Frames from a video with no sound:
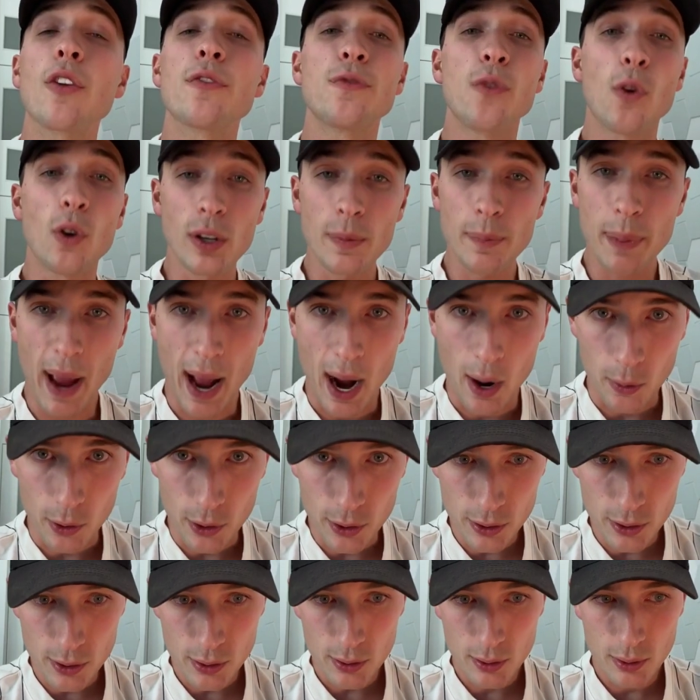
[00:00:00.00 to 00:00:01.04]
there are foreign
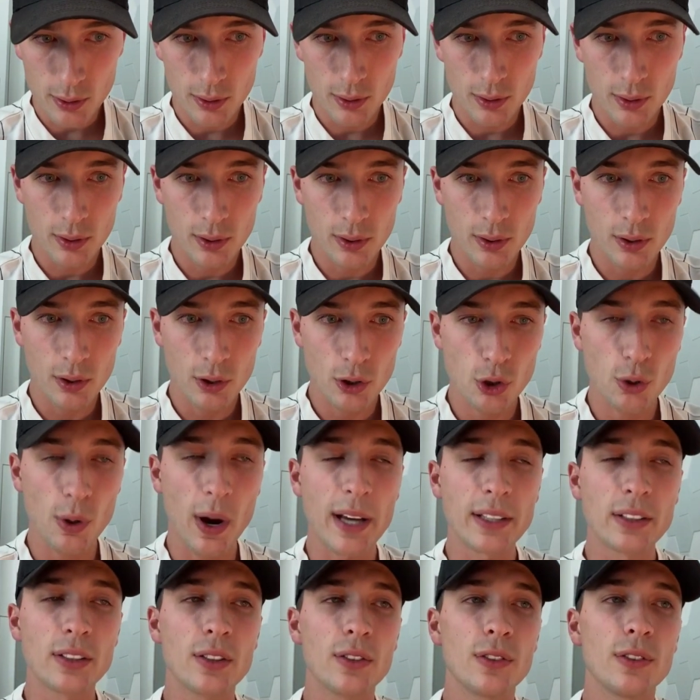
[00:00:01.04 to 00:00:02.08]
powers
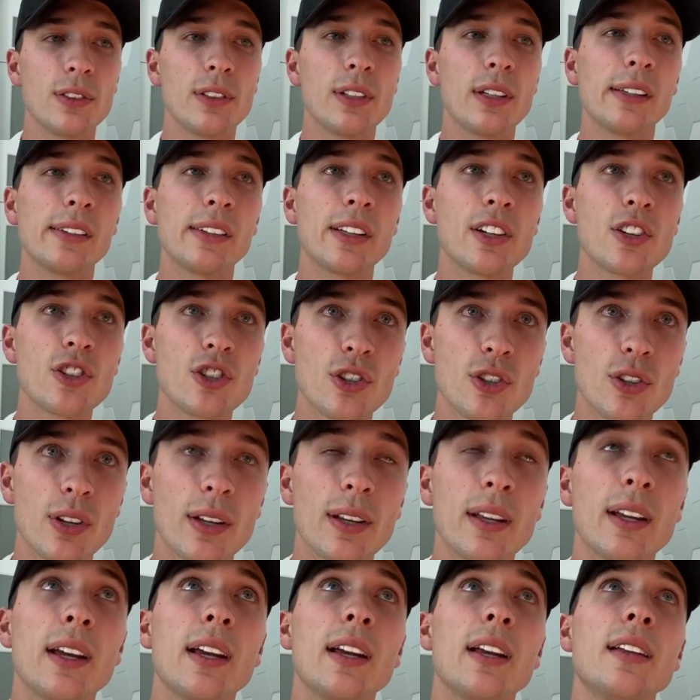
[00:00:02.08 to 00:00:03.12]
trying to
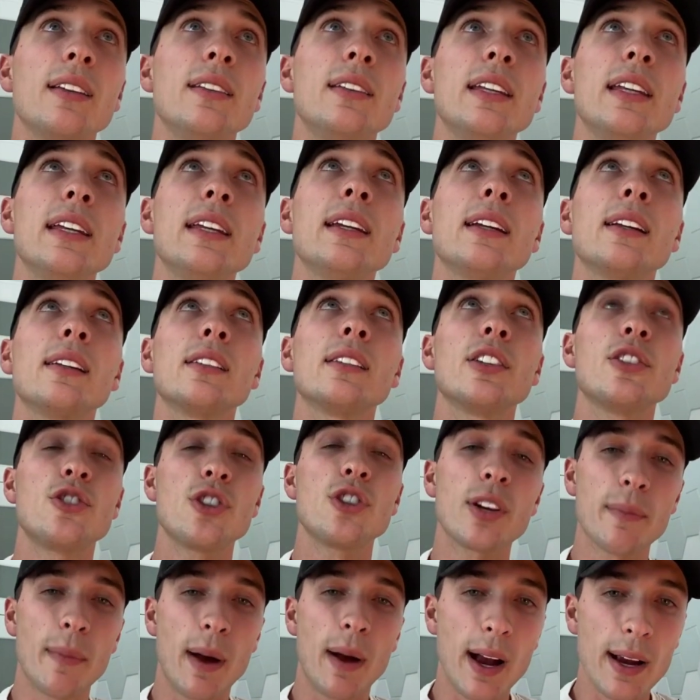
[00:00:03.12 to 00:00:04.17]

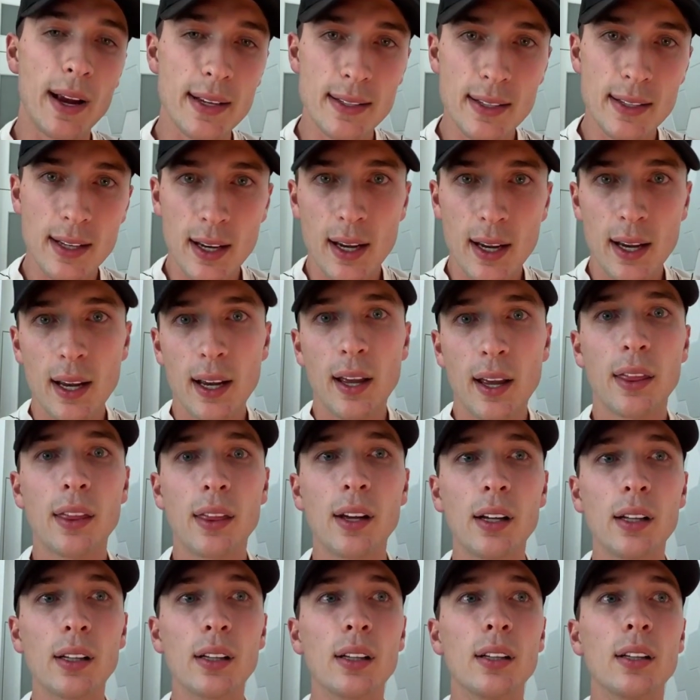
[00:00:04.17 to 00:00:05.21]
delegitimize
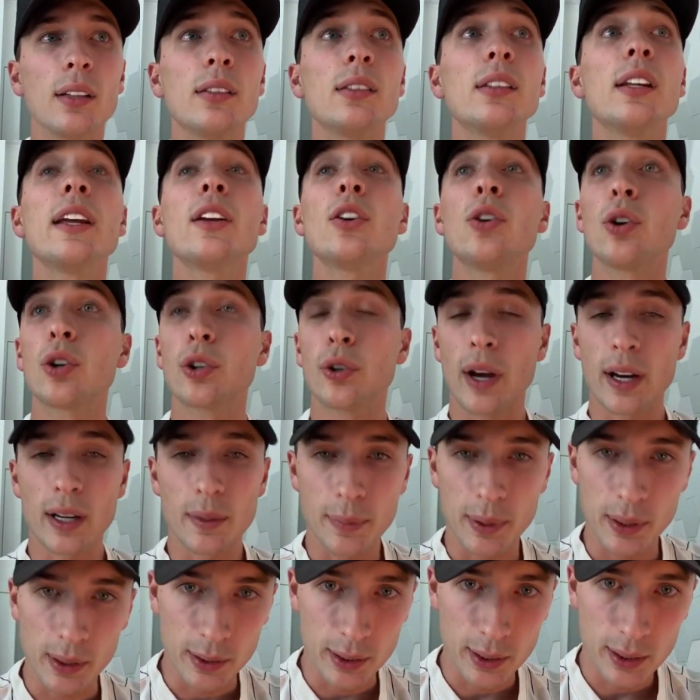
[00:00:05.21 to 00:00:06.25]
the little
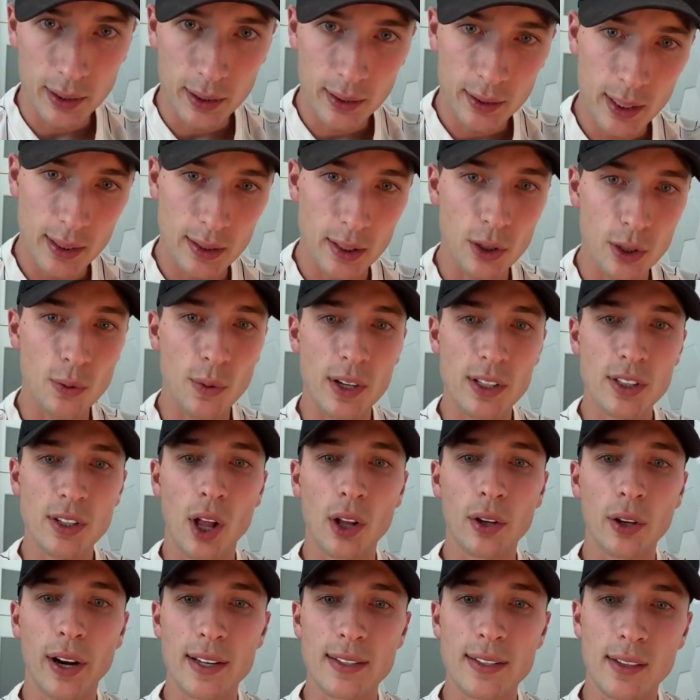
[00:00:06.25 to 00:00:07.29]
credibility that the
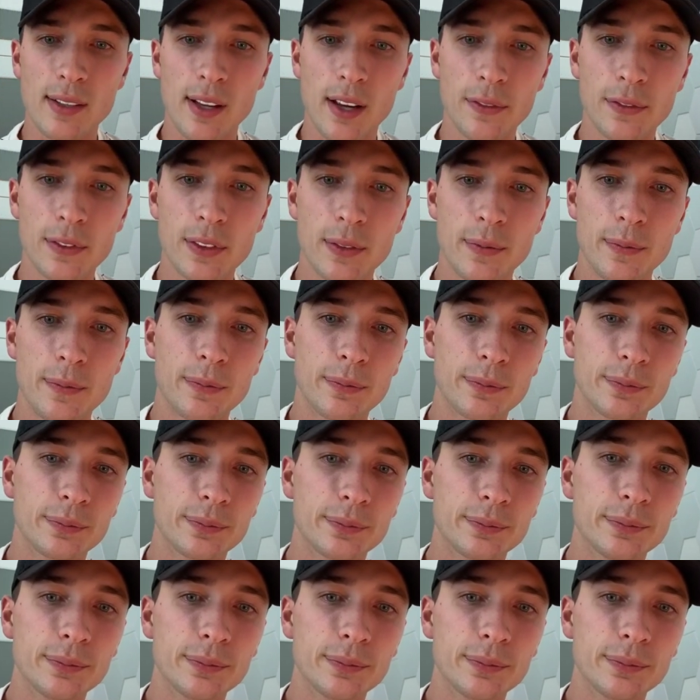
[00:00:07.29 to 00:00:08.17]
US dollar has left.